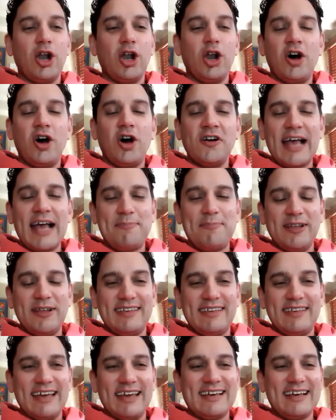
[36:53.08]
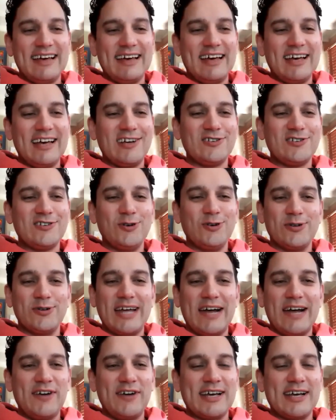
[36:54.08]
long Capitec short
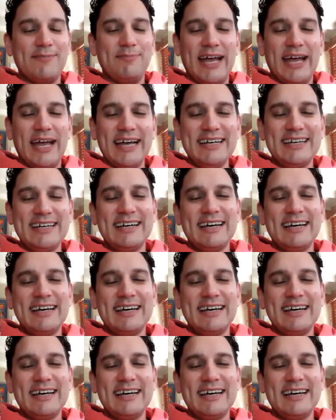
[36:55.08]
African Bank.